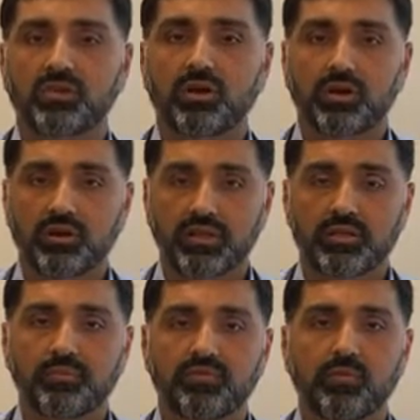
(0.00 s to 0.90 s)
early
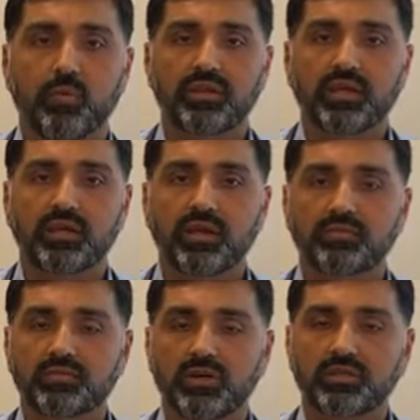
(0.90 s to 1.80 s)
before they kind
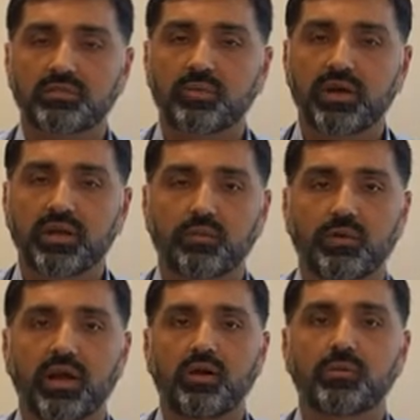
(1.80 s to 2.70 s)
of start spreading
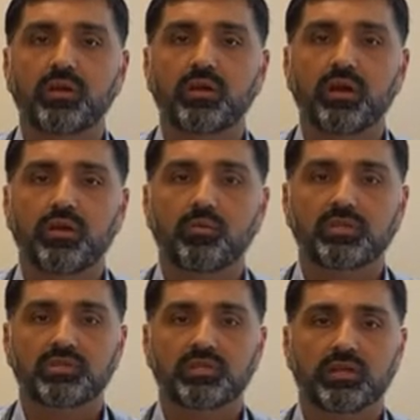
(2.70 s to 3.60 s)
around,
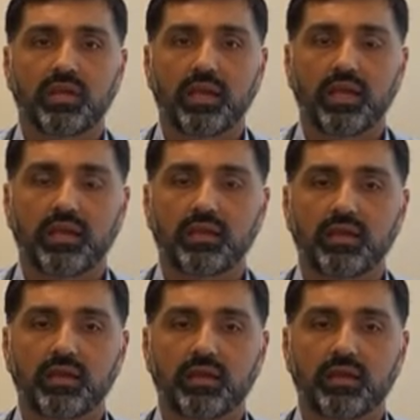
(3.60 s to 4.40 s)
and